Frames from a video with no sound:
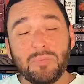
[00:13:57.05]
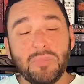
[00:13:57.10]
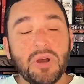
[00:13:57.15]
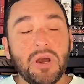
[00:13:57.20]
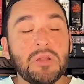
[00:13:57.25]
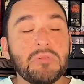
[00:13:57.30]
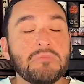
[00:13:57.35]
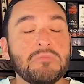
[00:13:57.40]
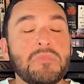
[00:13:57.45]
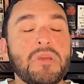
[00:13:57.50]

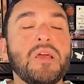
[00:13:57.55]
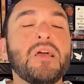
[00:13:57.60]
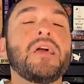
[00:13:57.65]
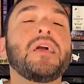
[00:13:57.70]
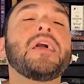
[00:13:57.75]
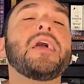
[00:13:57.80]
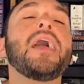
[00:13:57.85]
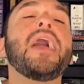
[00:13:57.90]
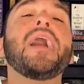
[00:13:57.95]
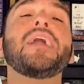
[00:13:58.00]
But
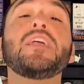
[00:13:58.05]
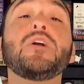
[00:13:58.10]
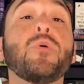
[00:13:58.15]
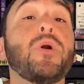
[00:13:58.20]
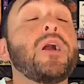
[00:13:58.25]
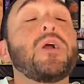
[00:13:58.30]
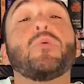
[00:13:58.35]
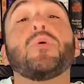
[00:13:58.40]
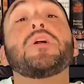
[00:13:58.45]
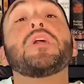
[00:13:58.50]

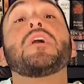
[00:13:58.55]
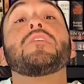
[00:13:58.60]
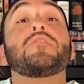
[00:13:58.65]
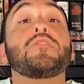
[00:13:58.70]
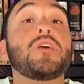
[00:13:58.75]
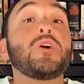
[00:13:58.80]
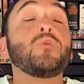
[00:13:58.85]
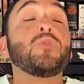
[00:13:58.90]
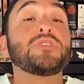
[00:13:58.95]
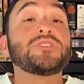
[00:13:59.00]
anyway, whatever.
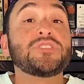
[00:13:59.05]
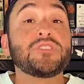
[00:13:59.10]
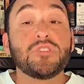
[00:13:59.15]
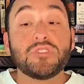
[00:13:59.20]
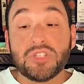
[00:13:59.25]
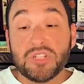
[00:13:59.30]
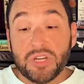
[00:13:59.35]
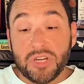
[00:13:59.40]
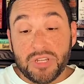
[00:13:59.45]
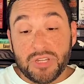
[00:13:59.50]
It was still
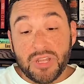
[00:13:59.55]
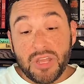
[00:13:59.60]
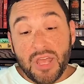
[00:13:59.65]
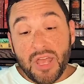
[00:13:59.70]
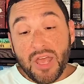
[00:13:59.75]
good.